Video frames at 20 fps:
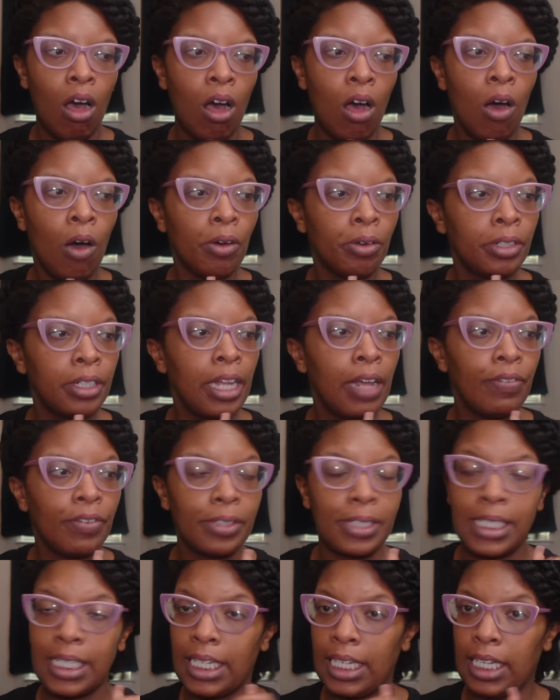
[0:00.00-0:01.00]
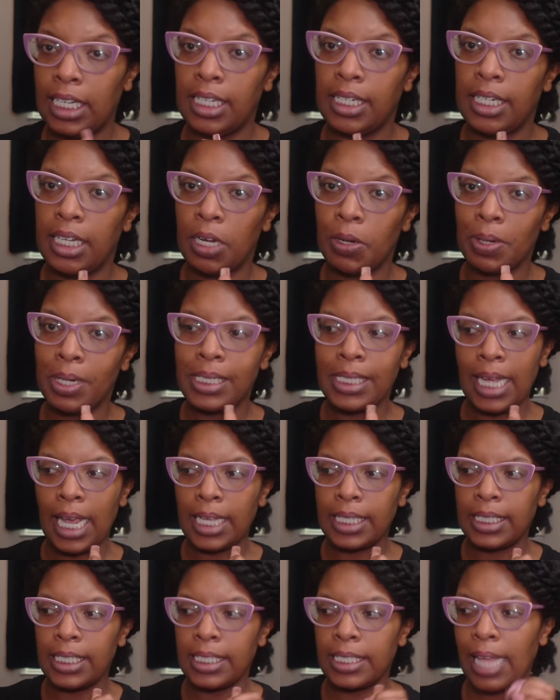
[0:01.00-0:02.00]
on level 10 here in
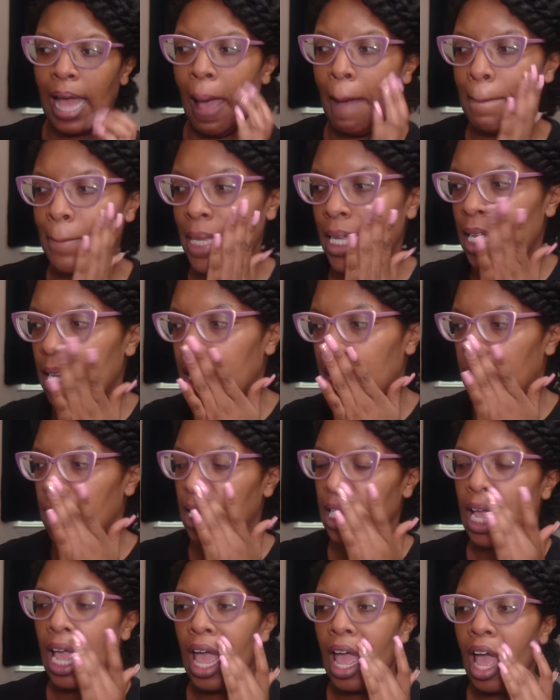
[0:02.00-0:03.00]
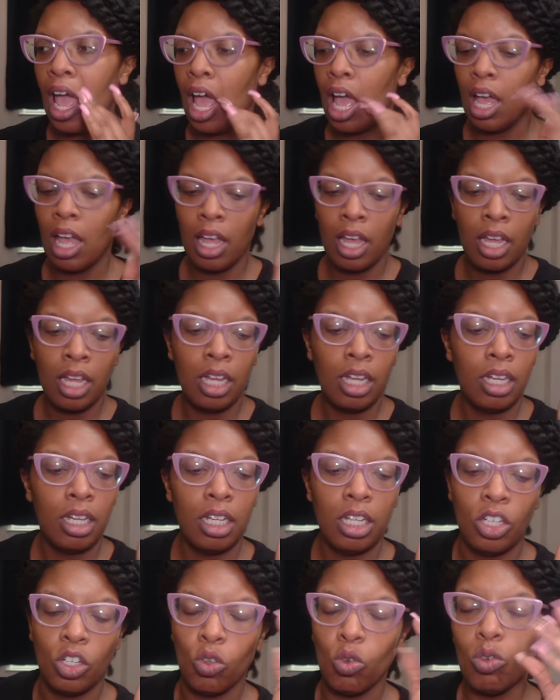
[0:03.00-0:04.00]
Texas. I mean,
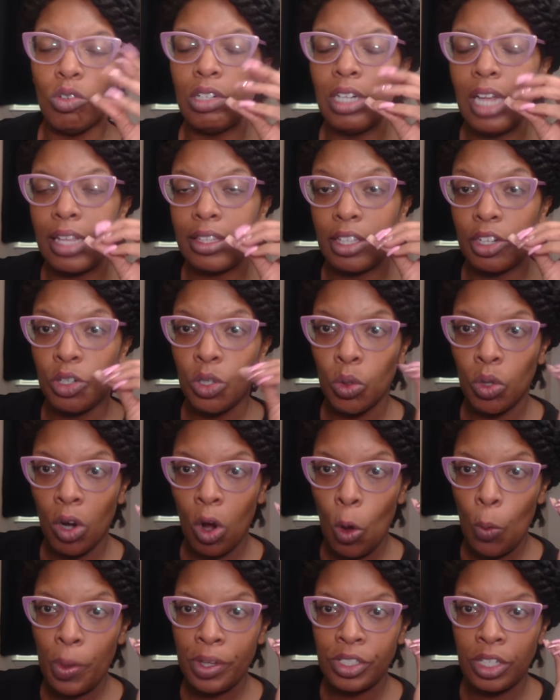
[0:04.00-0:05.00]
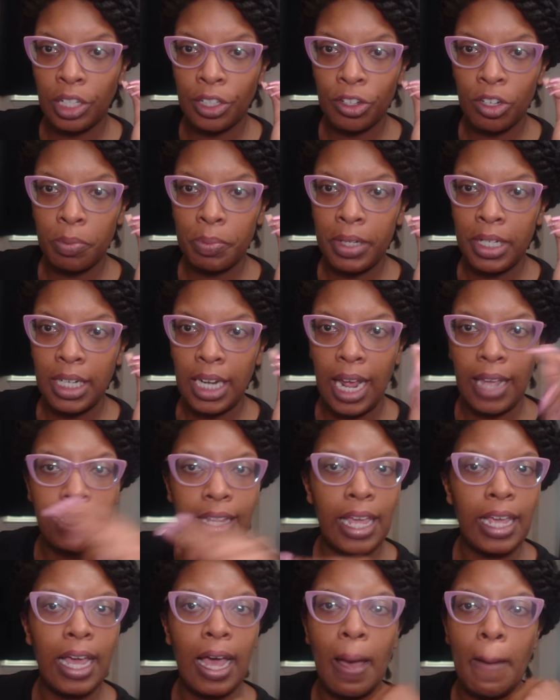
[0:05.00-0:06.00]
you let the door open a little bit and
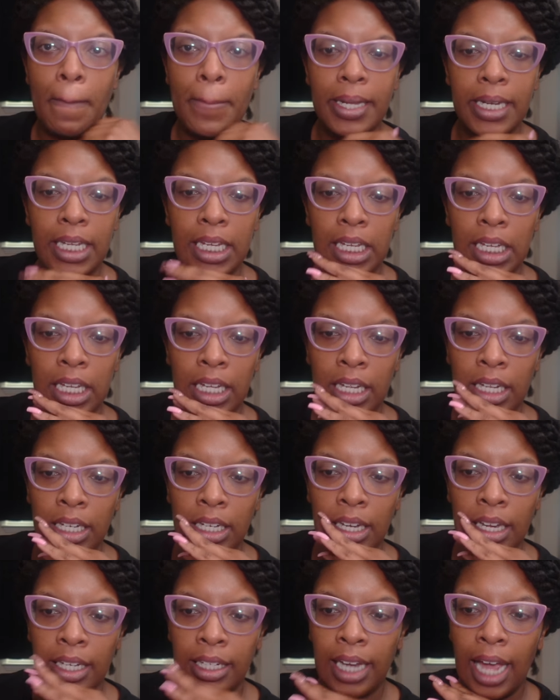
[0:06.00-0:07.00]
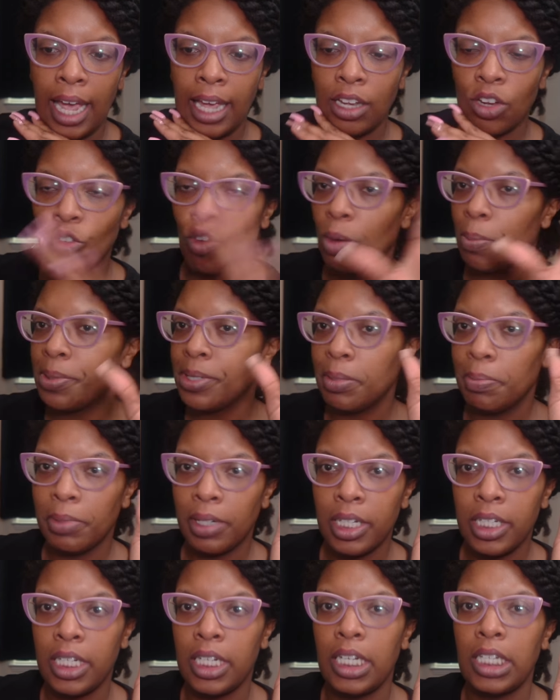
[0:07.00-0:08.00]
they coming in like Crips and
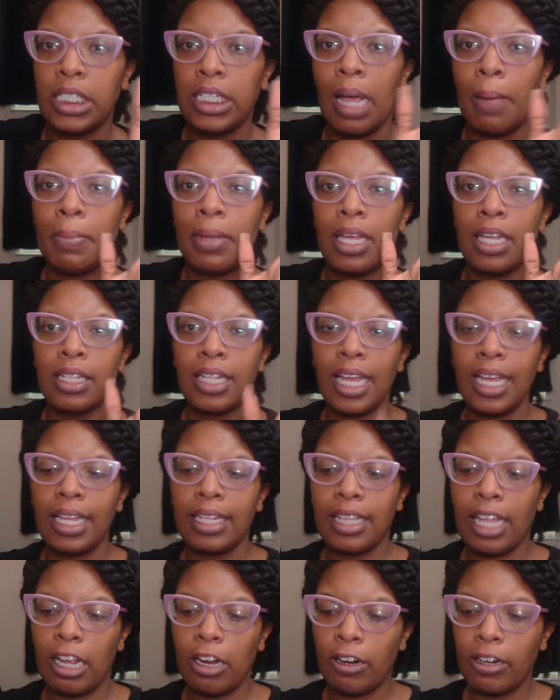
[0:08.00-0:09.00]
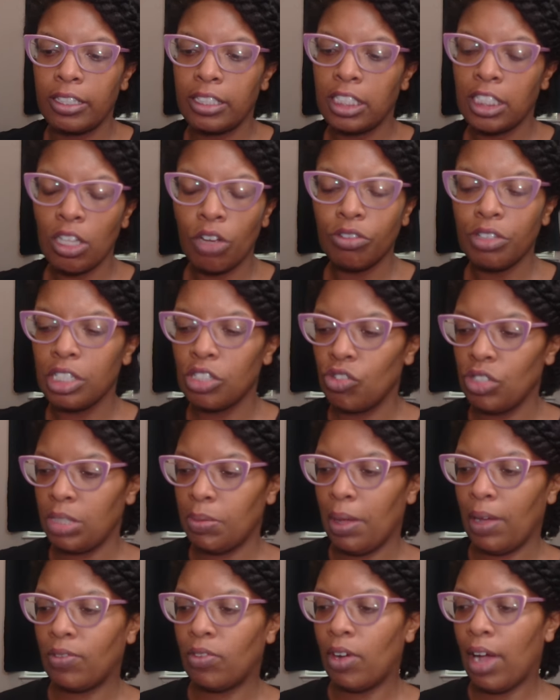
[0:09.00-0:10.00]
Bloods. I mean, they, they are so
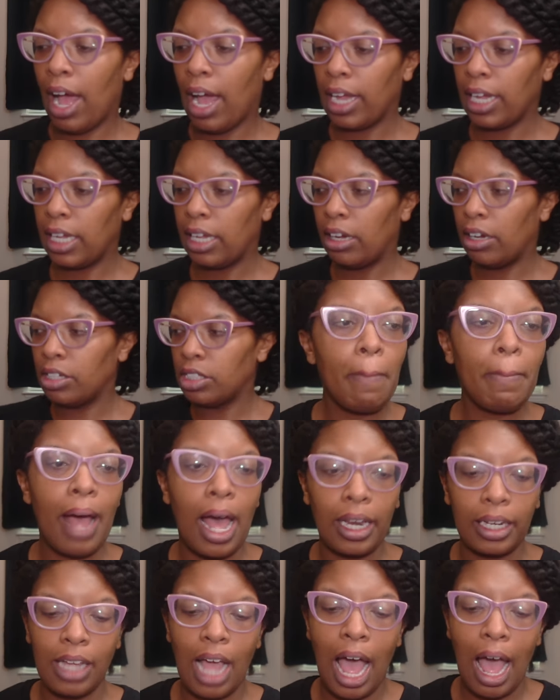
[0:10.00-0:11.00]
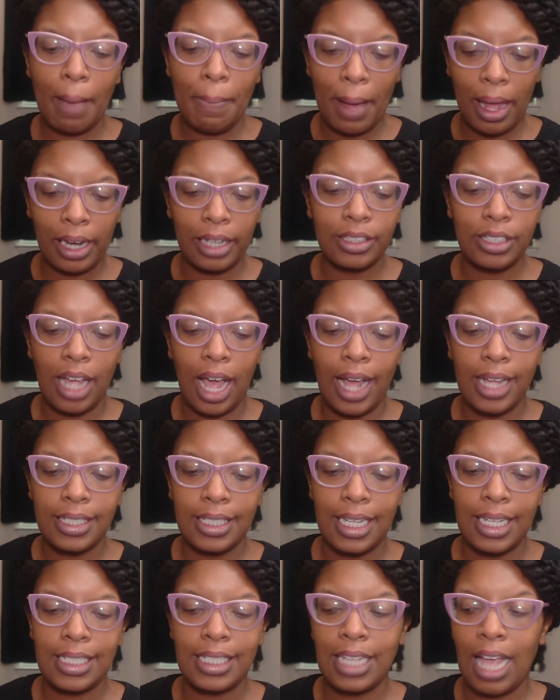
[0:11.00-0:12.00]
disrespectful out here. I'm, I apologize.
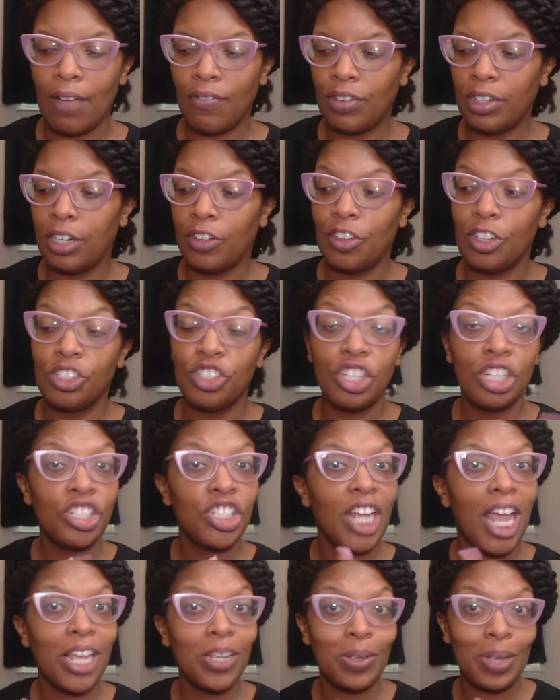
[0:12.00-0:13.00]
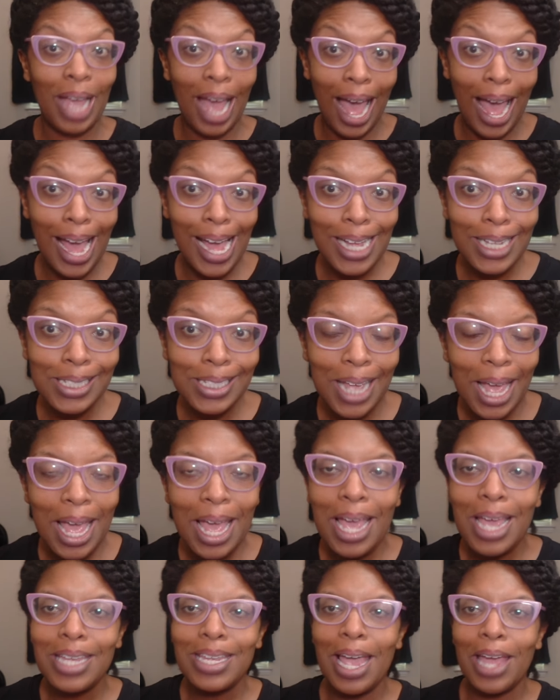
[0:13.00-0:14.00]
It's time for another chit chat, you guys.
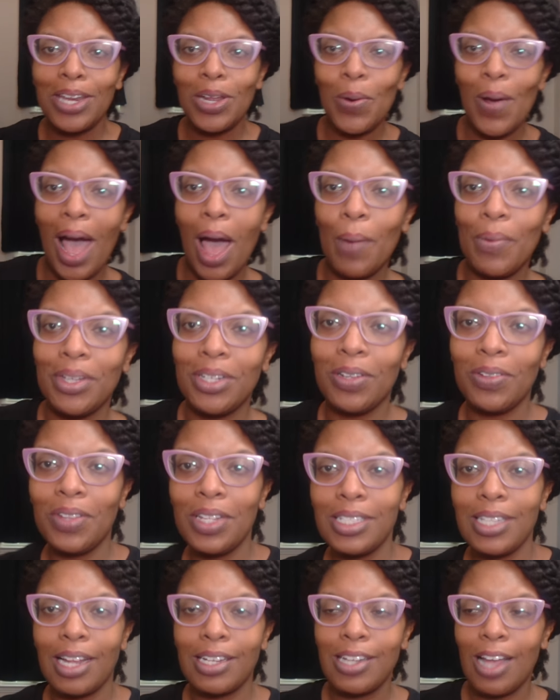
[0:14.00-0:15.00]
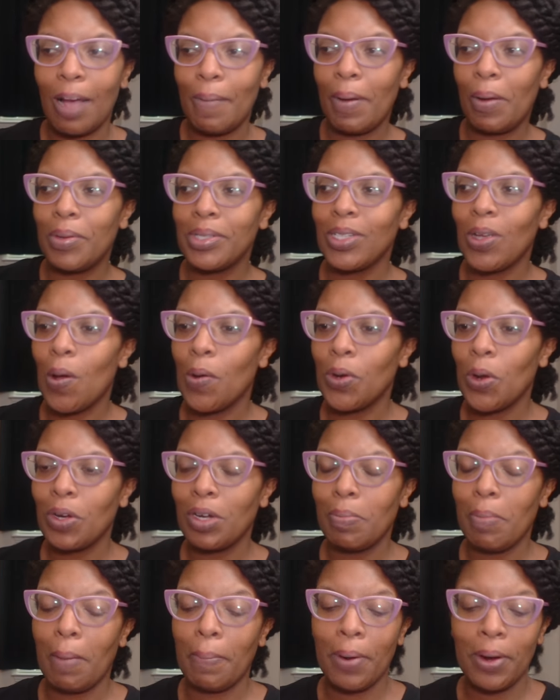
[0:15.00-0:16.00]
Y'all know how we do this. I talk about what's going on
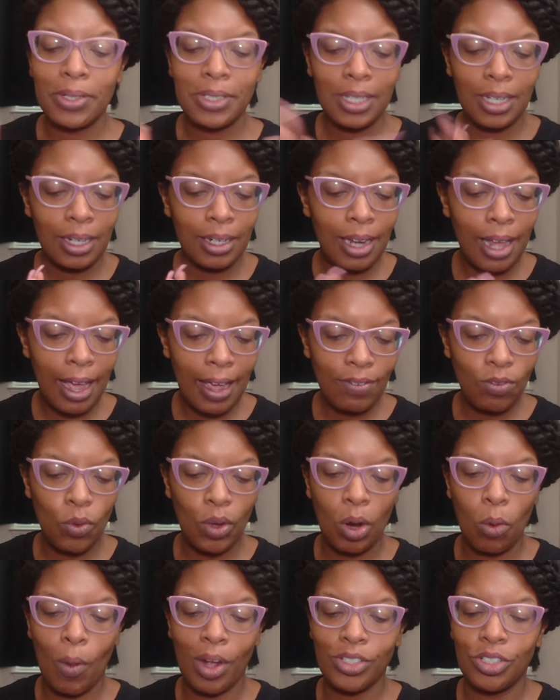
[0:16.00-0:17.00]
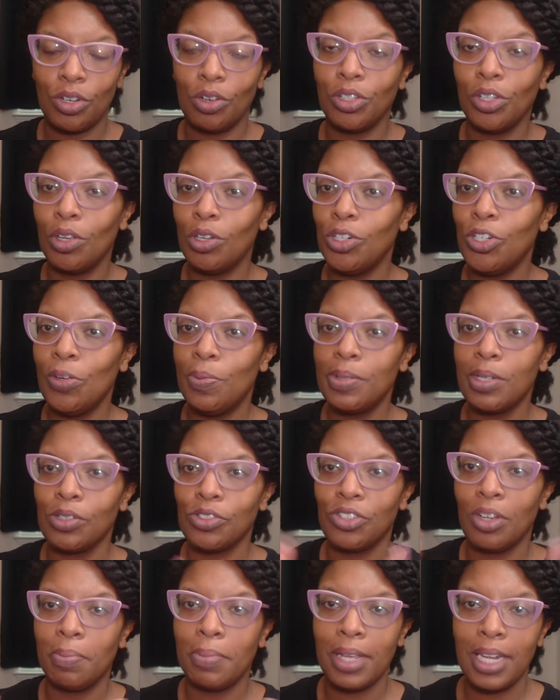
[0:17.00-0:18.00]
in my personal life, what I'm watching on YouTube,
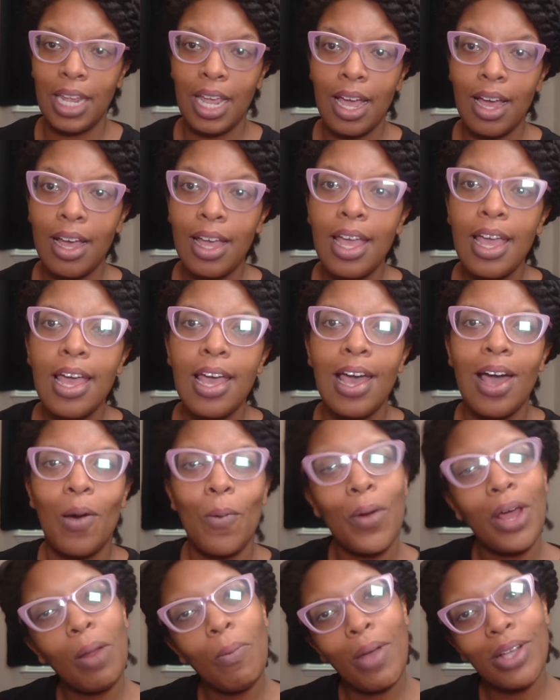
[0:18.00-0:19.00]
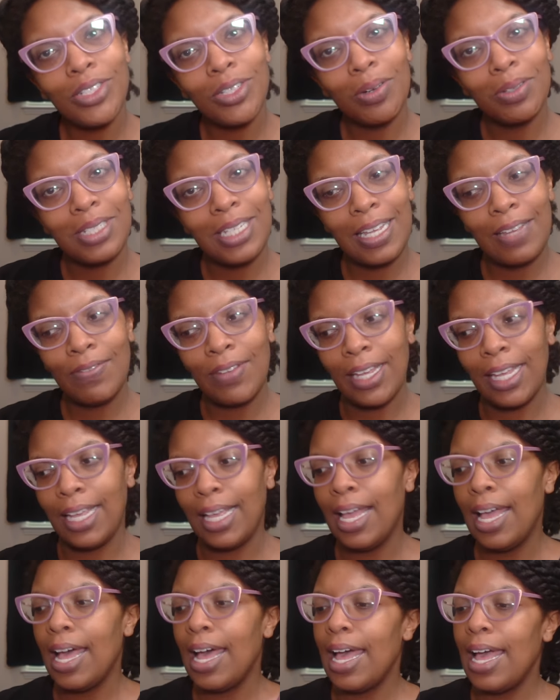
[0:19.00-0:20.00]
social media, and what I'm watching on TV.
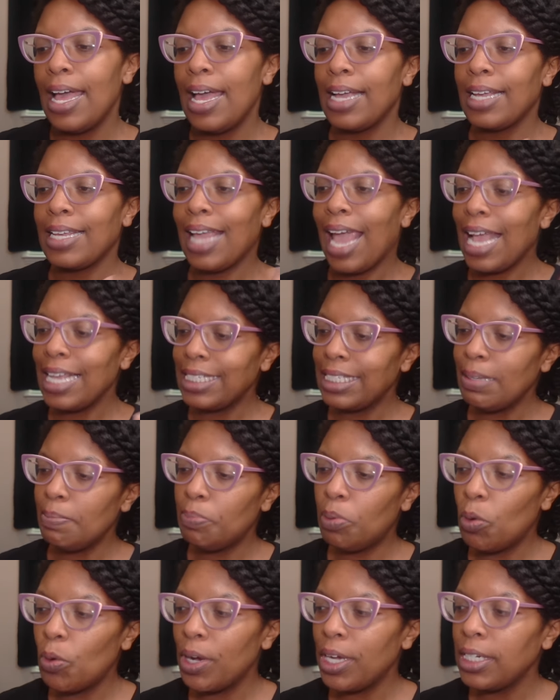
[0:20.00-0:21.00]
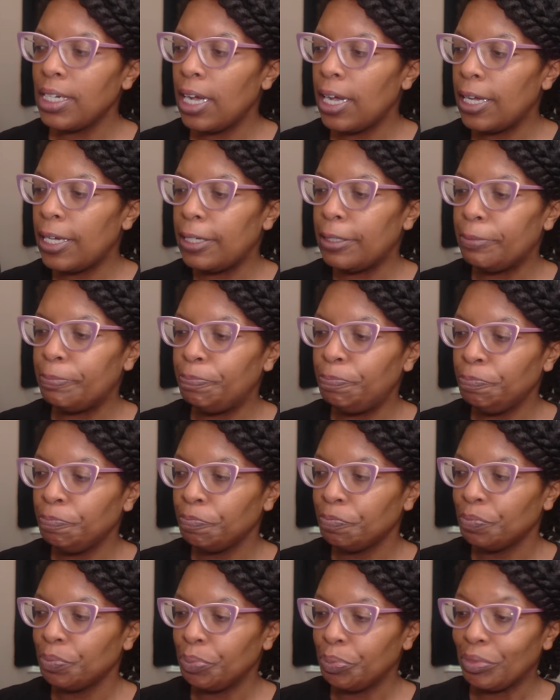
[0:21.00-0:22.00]
Case in point, um,
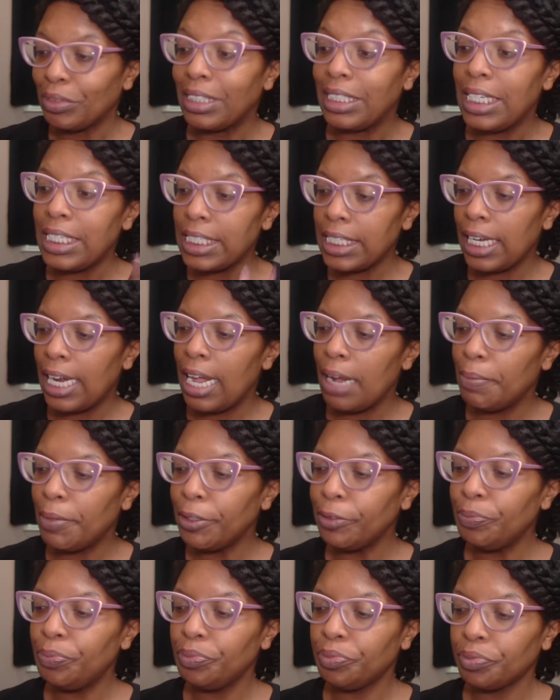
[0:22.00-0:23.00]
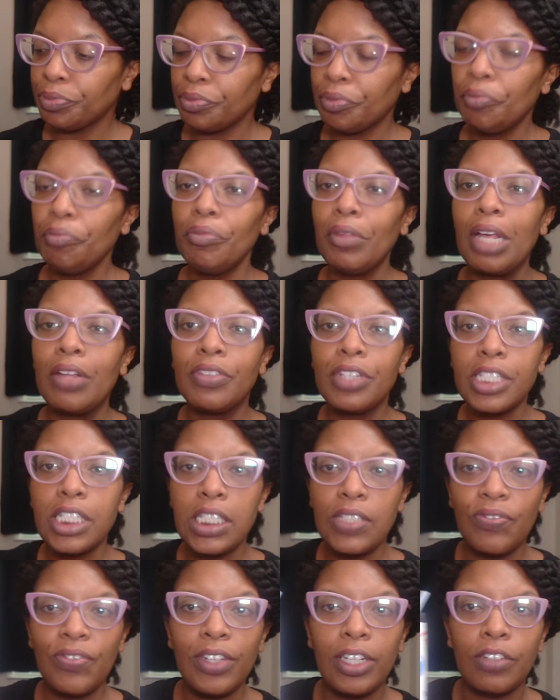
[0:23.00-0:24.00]
disclaimer, this
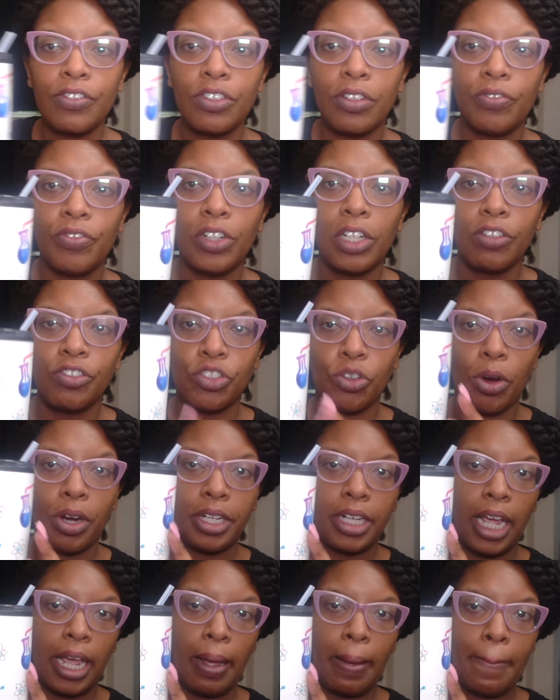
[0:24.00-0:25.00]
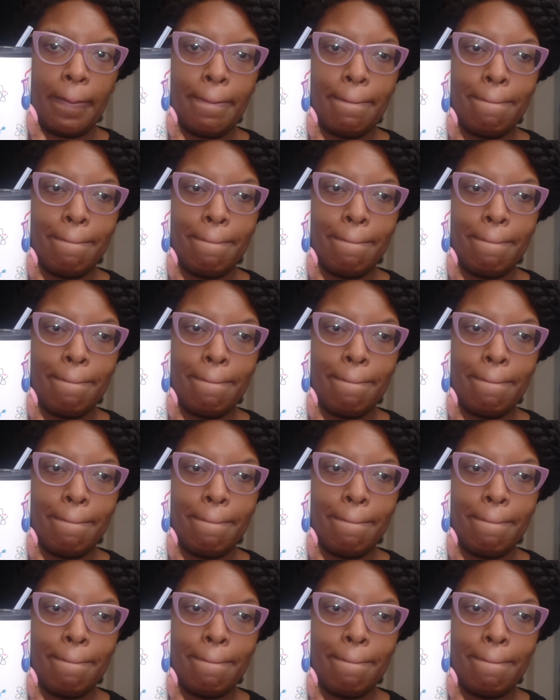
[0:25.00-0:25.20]
is full of, full of short name